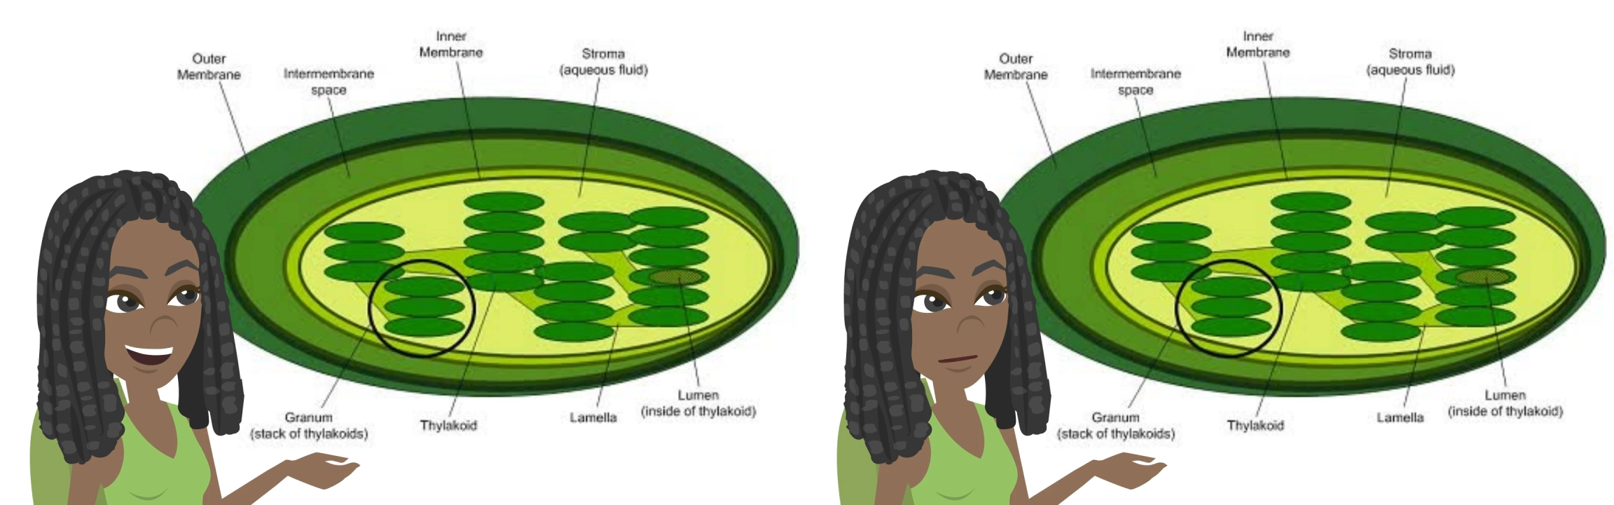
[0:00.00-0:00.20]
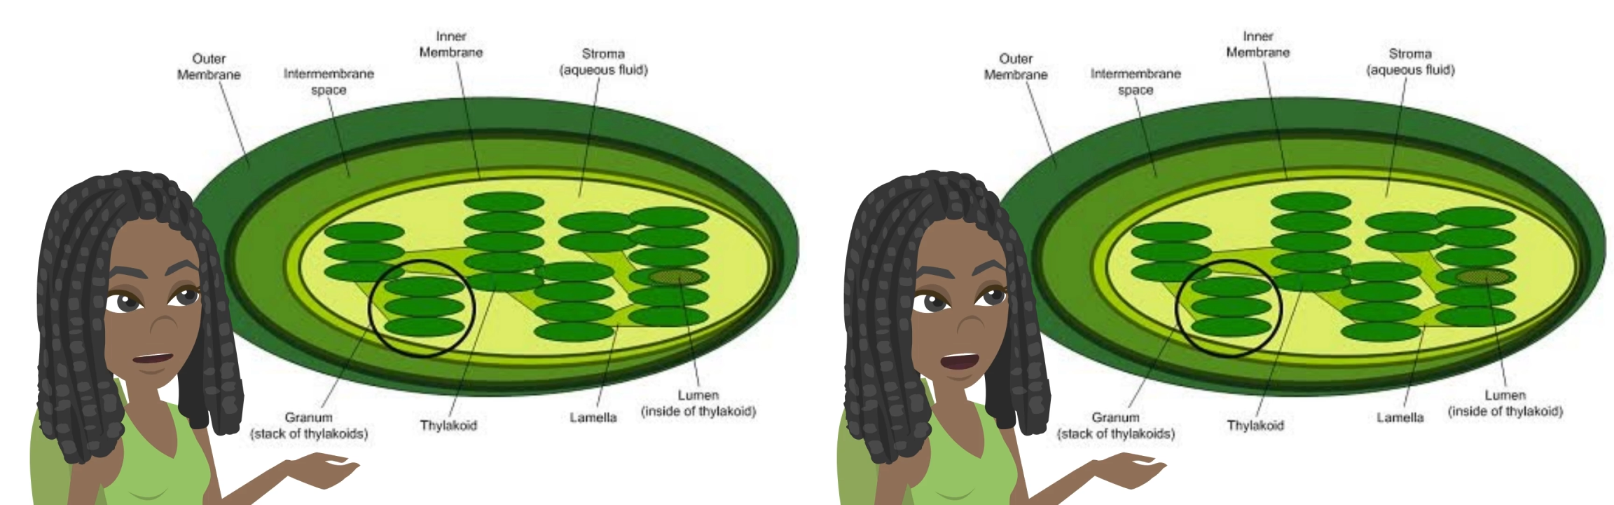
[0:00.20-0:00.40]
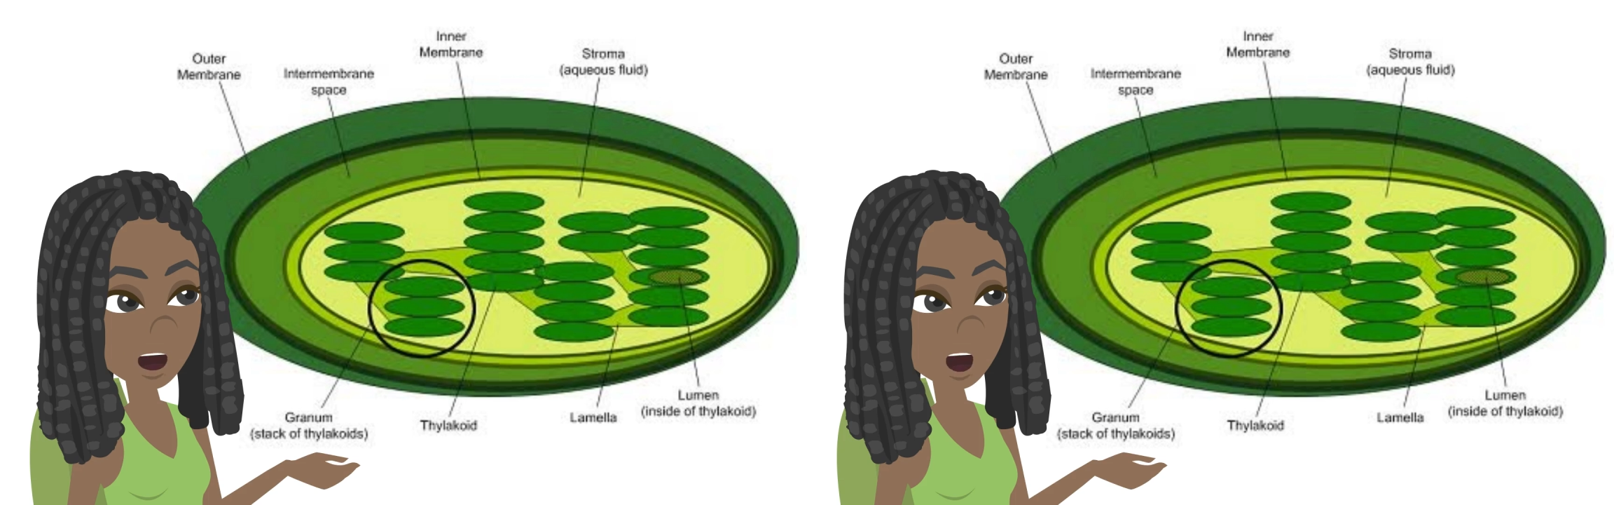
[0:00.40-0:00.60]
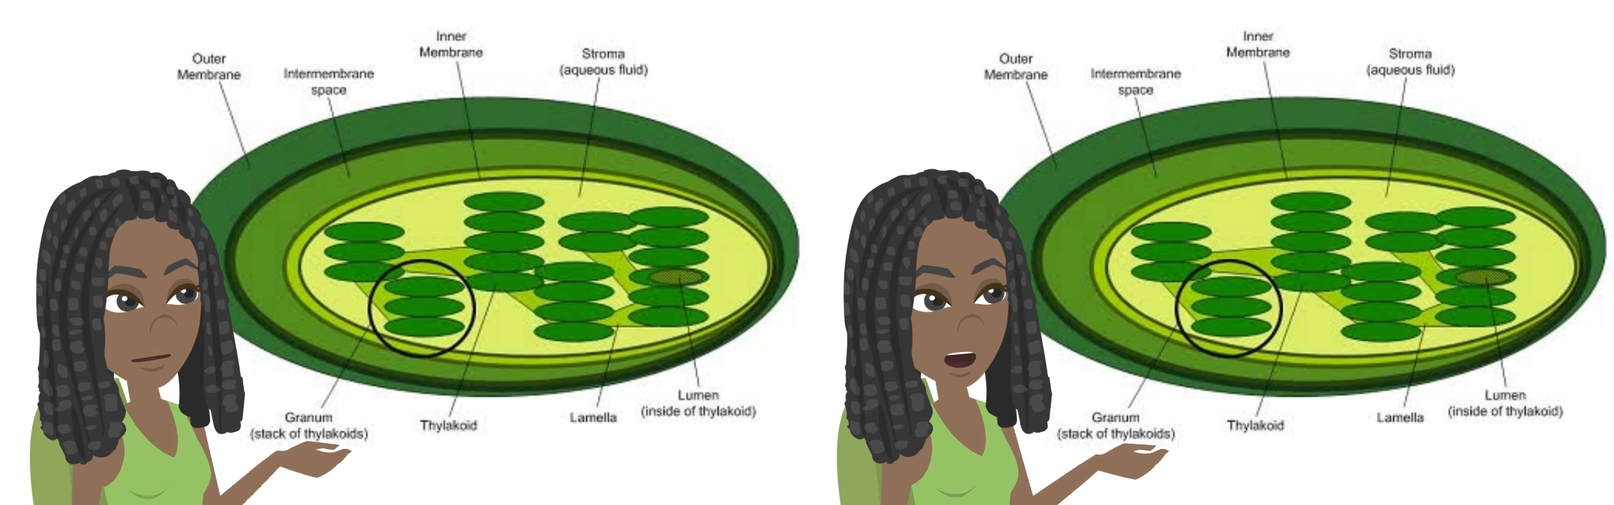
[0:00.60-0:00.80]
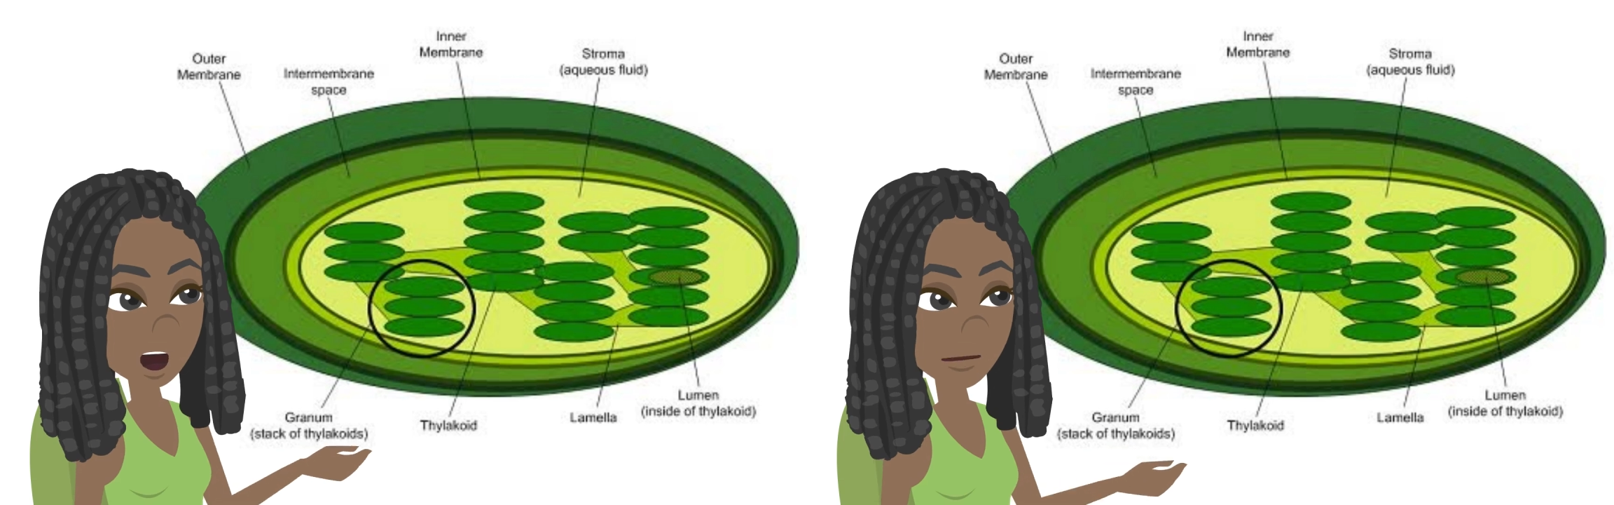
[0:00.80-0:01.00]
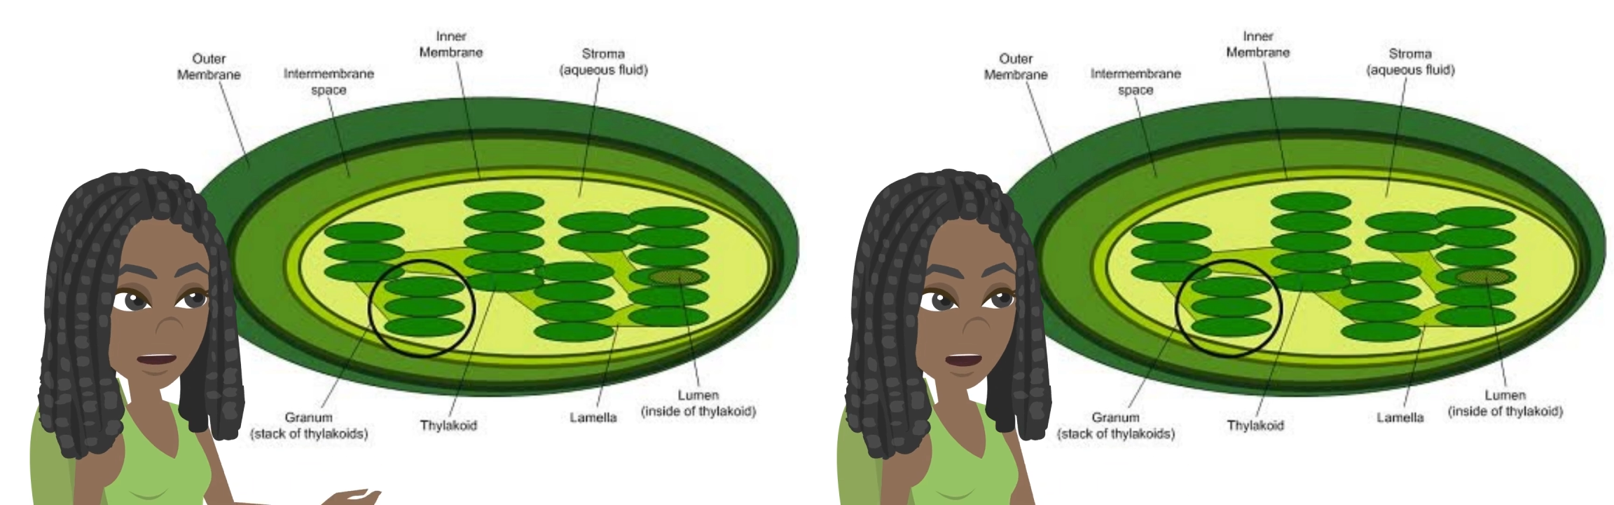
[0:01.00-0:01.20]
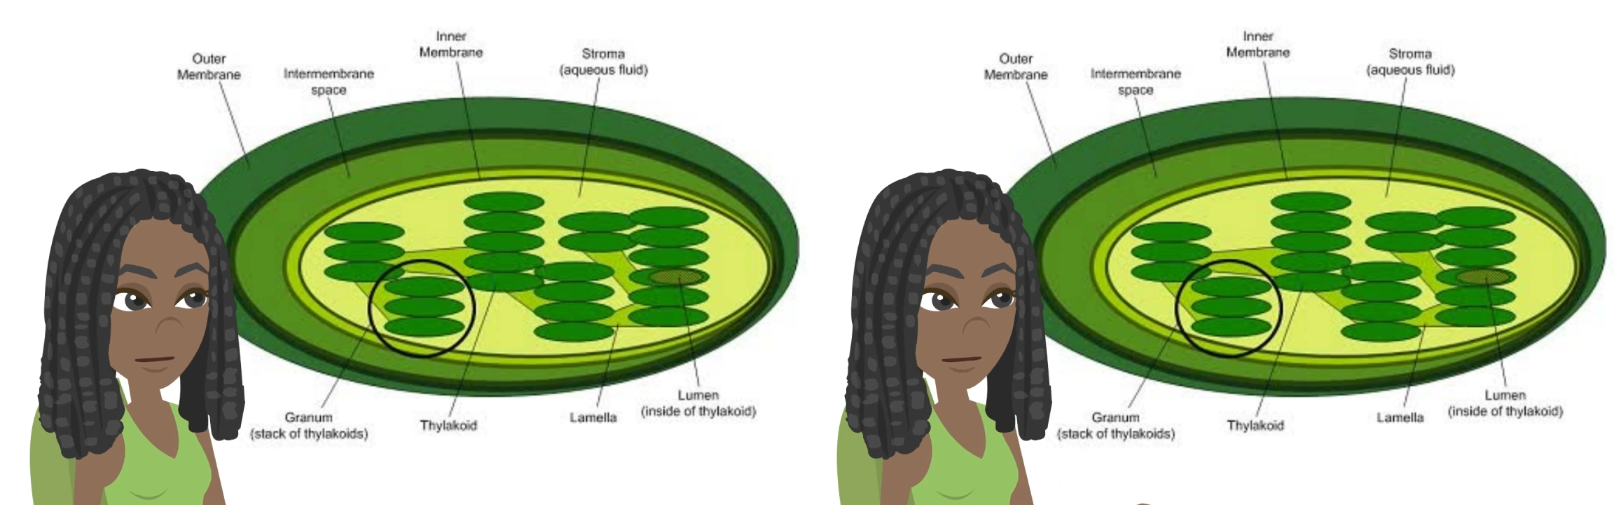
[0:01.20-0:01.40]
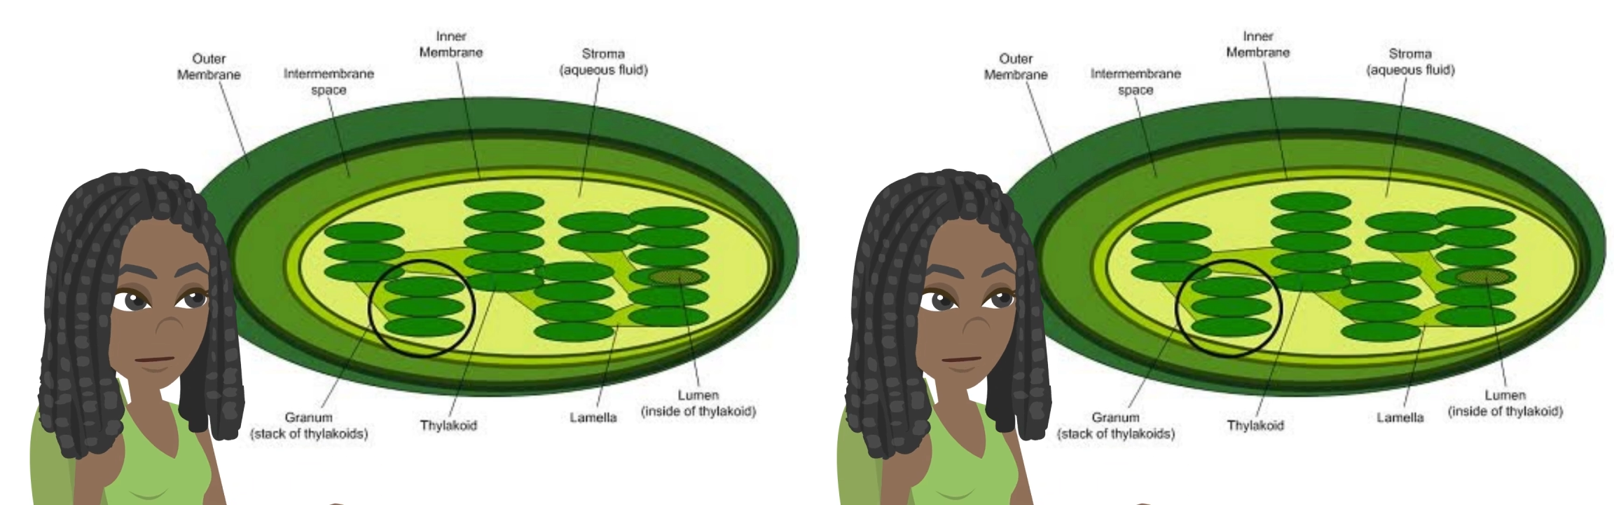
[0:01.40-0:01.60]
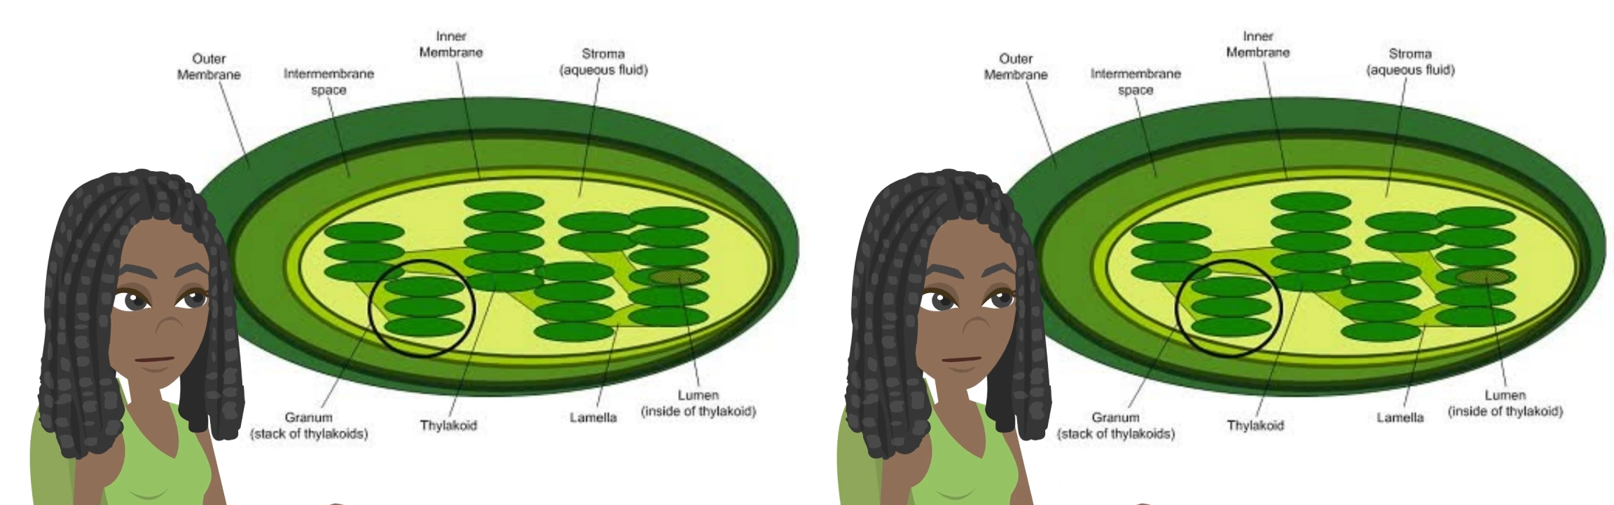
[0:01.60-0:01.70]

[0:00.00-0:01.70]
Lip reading: Those are plastids.